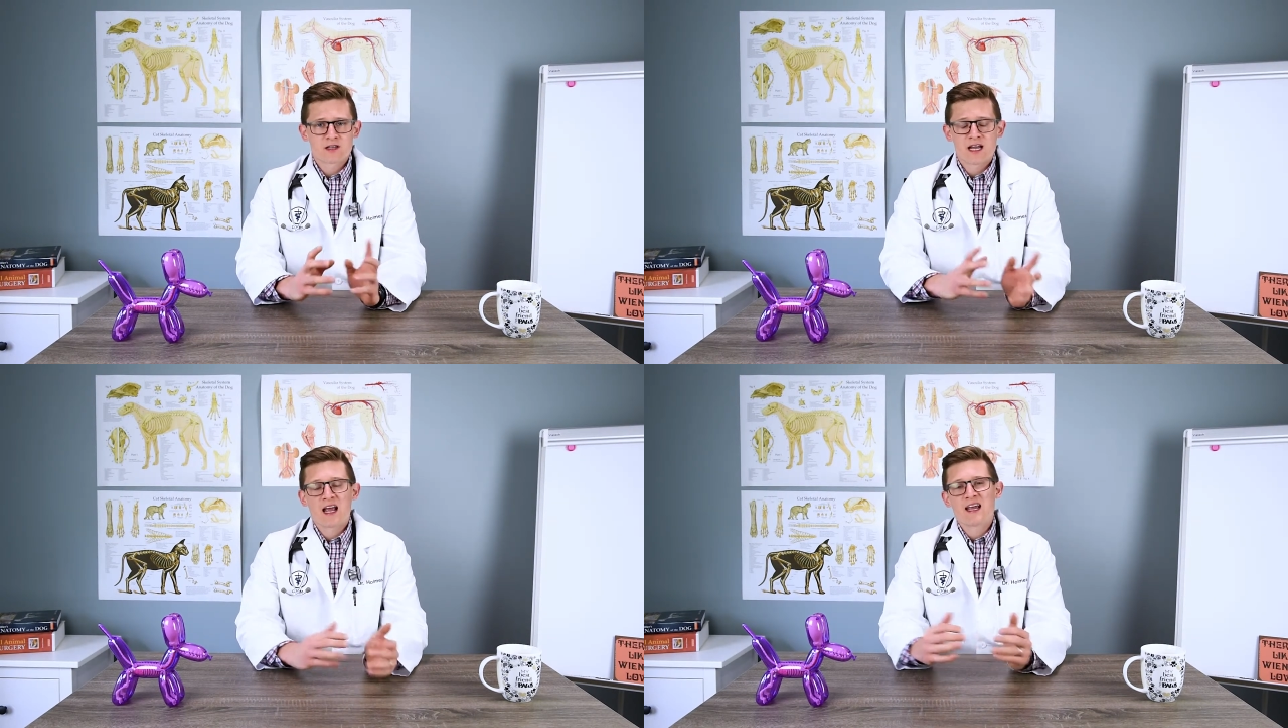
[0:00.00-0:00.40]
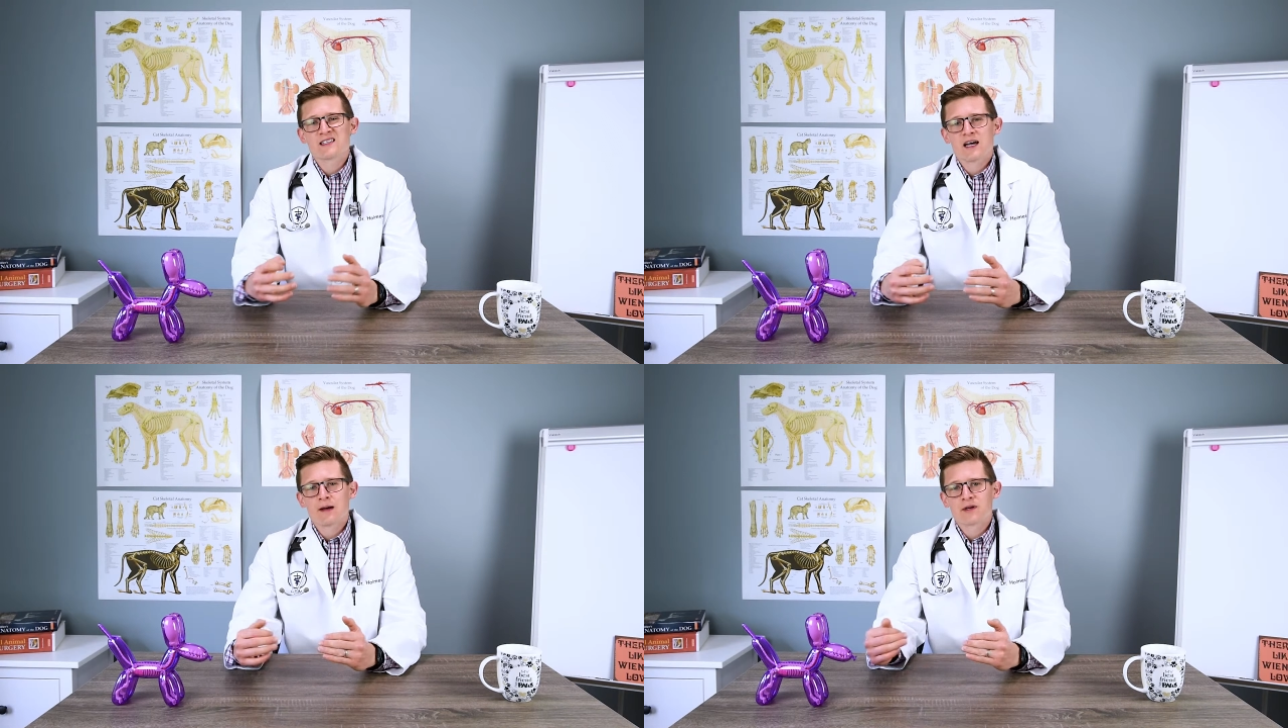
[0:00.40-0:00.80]
that
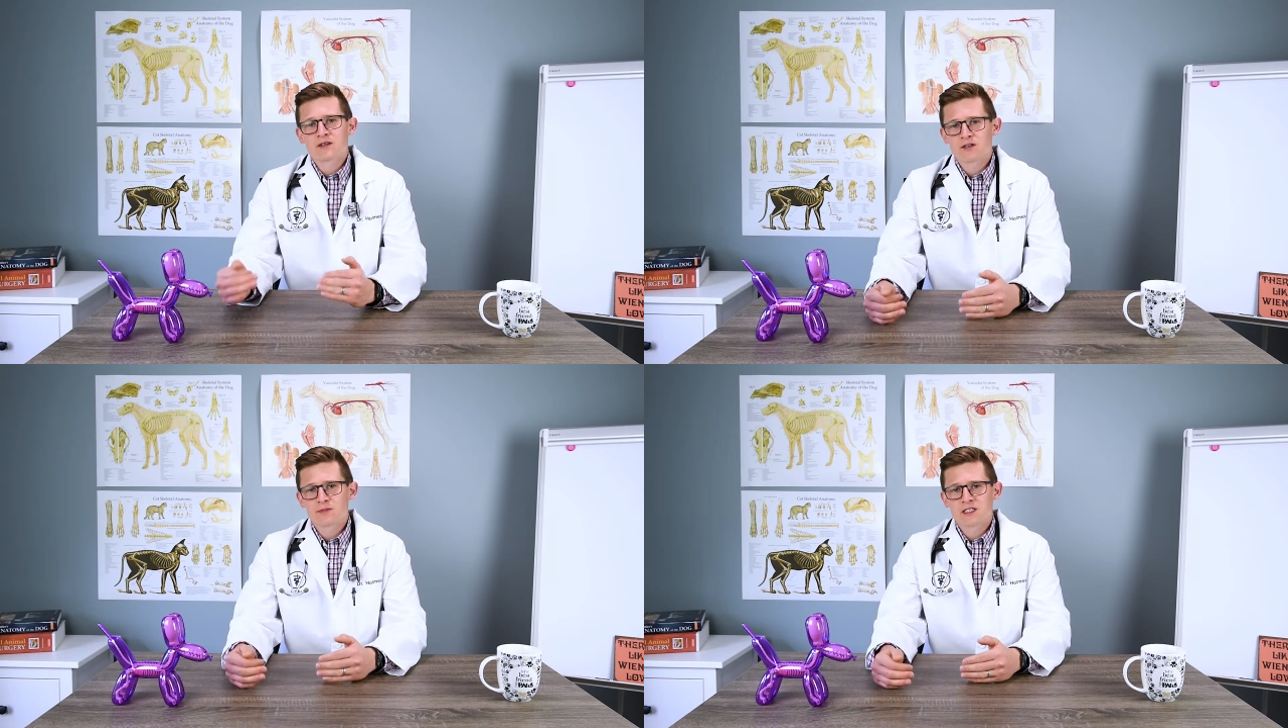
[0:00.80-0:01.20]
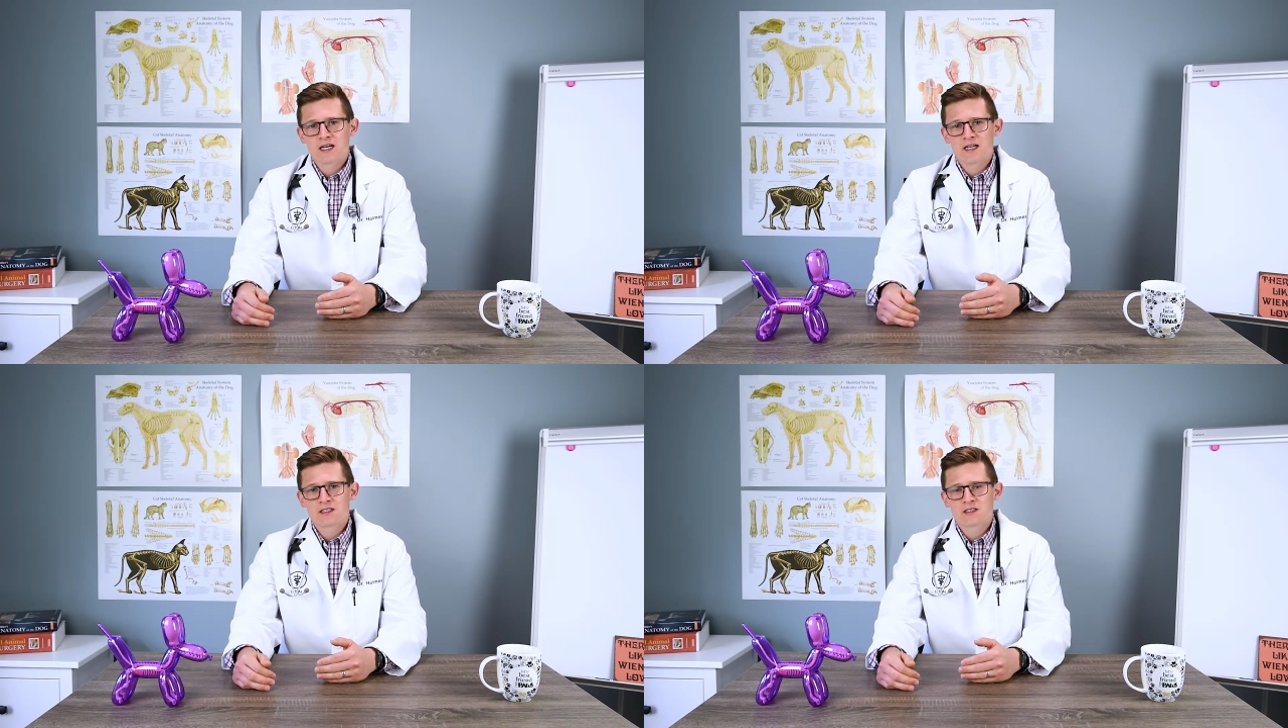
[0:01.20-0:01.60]
atopic
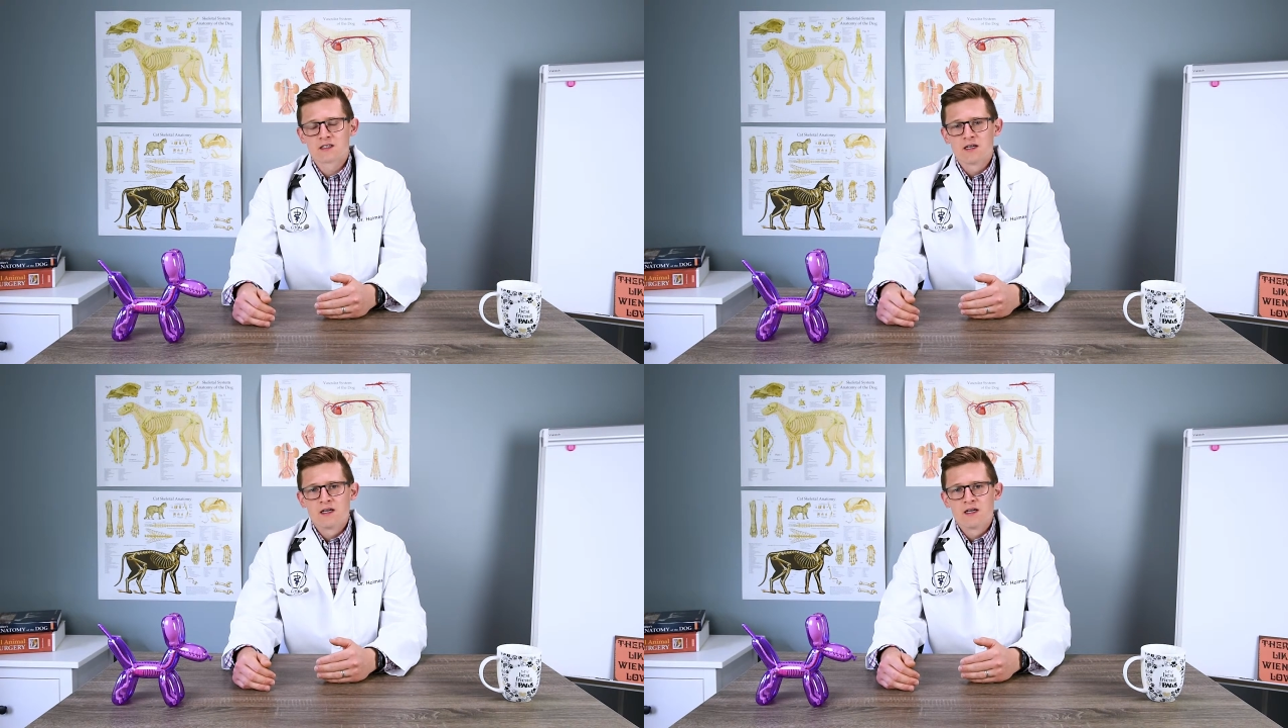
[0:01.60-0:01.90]
dermatitis.